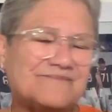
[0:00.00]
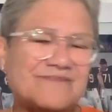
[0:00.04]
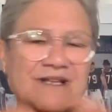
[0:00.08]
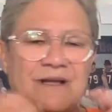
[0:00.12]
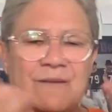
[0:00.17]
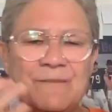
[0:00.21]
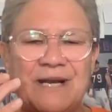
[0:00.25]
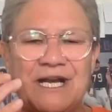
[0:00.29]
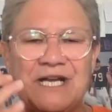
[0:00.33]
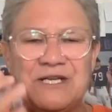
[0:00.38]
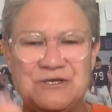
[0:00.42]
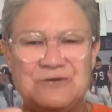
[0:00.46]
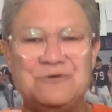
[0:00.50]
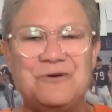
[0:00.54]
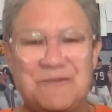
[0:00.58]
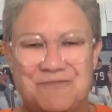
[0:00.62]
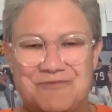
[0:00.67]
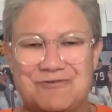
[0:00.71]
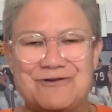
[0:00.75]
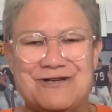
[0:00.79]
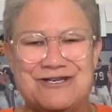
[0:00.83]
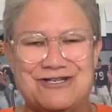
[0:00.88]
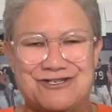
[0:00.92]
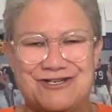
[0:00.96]
but I do
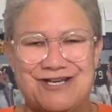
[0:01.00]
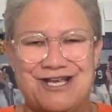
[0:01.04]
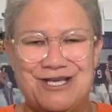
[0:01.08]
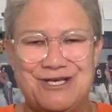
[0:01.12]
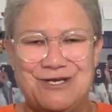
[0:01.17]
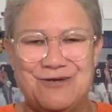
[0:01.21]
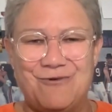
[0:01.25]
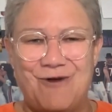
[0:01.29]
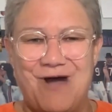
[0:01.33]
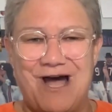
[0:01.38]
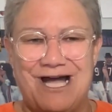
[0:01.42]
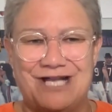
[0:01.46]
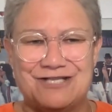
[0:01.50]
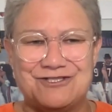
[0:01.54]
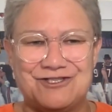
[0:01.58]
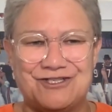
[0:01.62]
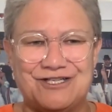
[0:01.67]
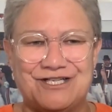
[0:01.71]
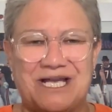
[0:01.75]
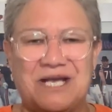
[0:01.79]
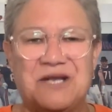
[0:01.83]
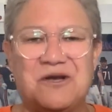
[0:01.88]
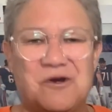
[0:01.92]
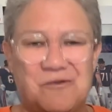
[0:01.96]
appreciate you
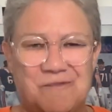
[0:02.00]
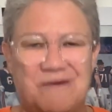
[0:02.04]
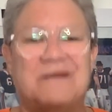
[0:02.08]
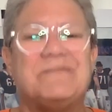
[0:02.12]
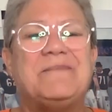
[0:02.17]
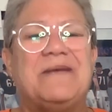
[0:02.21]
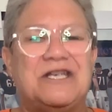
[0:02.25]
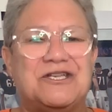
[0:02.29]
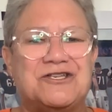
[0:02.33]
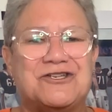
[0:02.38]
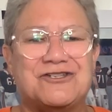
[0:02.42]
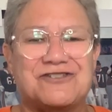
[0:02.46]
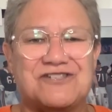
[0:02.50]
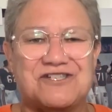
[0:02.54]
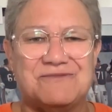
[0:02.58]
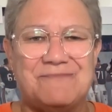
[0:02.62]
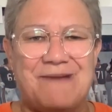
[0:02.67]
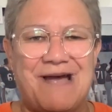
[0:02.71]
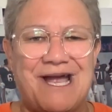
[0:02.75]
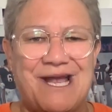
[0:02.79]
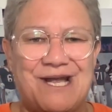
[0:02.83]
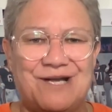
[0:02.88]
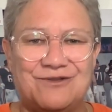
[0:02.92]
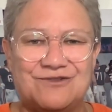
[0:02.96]
watching. I hope I made you
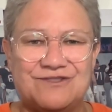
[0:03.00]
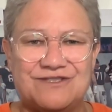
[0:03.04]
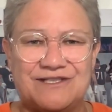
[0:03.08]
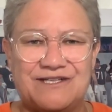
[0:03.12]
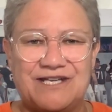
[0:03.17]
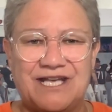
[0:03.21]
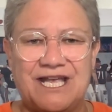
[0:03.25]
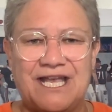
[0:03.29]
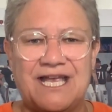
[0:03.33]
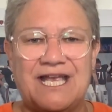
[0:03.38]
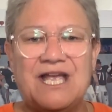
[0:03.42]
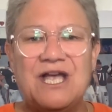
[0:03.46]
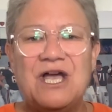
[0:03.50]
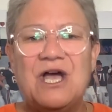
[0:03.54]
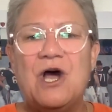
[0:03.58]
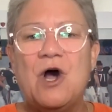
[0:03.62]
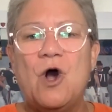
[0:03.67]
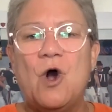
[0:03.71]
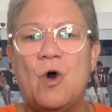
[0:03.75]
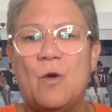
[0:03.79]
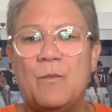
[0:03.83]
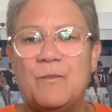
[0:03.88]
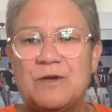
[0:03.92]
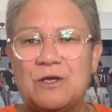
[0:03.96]
smile today.
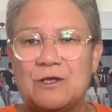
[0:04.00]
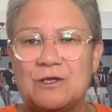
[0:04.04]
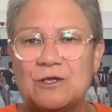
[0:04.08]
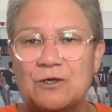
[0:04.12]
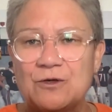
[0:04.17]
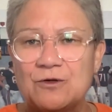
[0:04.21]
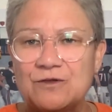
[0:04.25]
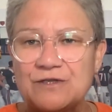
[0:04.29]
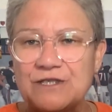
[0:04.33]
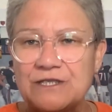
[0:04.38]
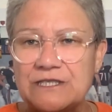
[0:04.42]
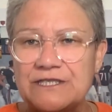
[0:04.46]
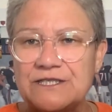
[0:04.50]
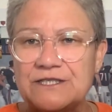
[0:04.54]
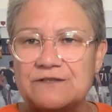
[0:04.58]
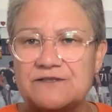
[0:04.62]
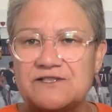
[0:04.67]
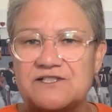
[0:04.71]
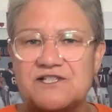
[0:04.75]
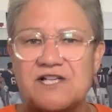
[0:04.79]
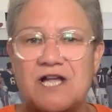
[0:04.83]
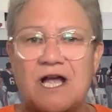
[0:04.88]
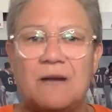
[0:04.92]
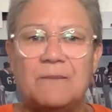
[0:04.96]
Hope you learned a little
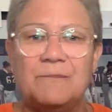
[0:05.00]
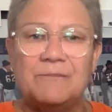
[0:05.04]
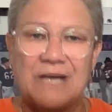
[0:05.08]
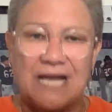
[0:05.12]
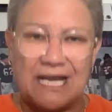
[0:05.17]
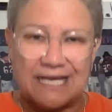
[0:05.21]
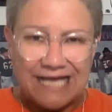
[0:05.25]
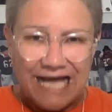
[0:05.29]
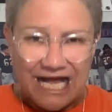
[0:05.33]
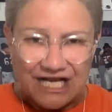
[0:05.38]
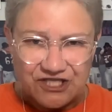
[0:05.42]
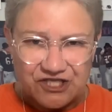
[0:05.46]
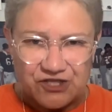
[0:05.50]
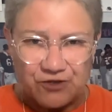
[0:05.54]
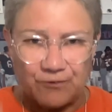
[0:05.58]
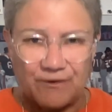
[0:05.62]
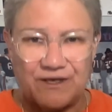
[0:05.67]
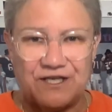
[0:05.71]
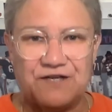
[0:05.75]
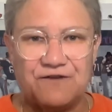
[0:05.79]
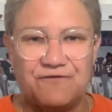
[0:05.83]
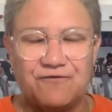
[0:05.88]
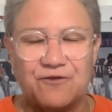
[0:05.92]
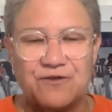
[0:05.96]
something. I got you
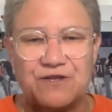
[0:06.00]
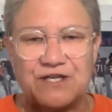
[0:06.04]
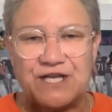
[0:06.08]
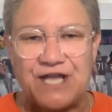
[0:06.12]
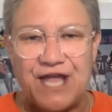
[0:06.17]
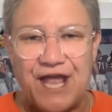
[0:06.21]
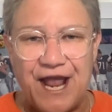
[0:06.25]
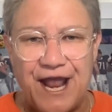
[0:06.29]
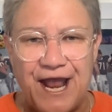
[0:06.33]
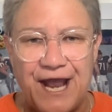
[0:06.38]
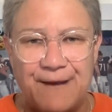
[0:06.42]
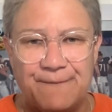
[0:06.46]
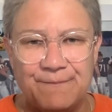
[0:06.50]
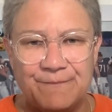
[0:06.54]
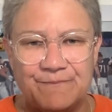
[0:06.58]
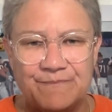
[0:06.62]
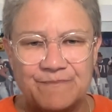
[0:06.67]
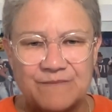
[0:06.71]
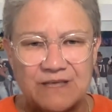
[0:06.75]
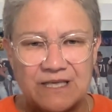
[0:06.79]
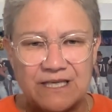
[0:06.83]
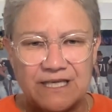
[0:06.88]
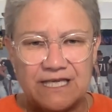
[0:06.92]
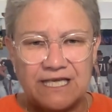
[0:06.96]
ready for the
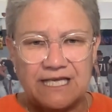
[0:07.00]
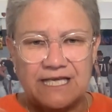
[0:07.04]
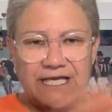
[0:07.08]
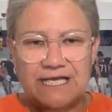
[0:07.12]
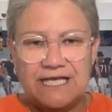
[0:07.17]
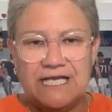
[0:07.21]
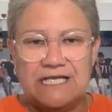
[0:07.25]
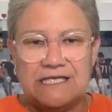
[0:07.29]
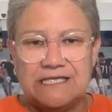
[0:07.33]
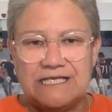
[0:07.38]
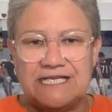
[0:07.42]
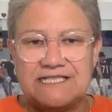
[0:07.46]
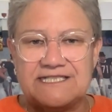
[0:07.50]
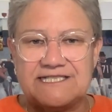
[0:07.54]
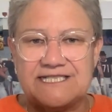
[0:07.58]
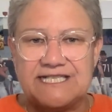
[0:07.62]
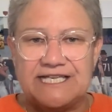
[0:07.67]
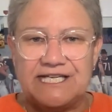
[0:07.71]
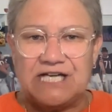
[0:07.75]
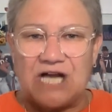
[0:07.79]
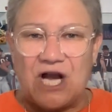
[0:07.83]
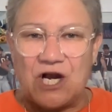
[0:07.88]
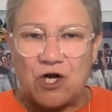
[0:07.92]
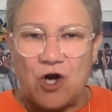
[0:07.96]
game. Let's
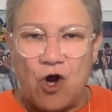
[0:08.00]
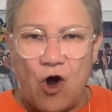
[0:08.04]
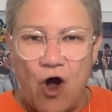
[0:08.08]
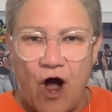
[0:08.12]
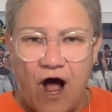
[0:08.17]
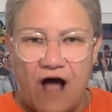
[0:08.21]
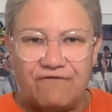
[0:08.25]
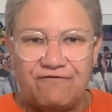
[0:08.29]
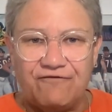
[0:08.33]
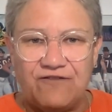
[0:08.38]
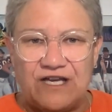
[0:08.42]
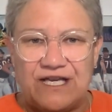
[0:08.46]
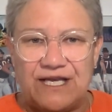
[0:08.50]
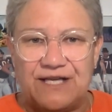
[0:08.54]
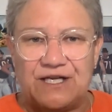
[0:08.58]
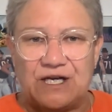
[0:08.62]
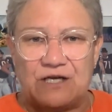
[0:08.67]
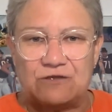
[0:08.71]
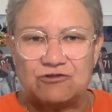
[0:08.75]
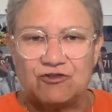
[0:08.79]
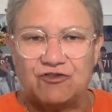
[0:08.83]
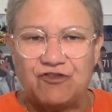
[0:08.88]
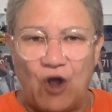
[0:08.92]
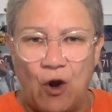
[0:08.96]
get our coffee and
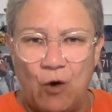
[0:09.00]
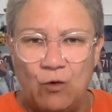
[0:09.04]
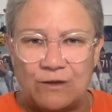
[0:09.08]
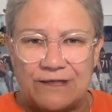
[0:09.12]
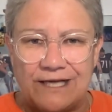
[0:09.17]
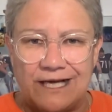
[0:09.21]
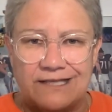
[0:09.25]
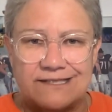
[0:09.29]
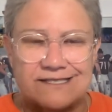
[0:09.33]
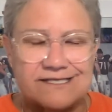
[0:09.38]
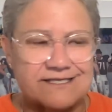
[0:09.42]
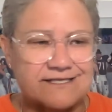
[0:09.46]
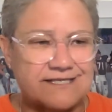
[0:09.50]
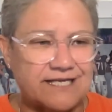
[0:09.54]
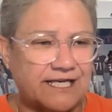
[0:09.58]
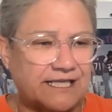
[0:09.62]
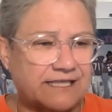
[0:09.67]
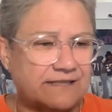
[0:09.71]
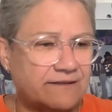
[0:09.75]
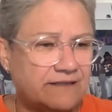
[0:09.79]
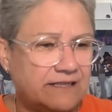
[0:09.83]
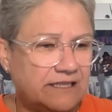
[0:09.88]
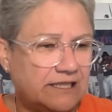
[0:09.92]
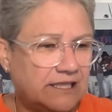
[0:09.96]
our donuts
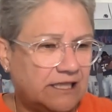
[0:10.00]
and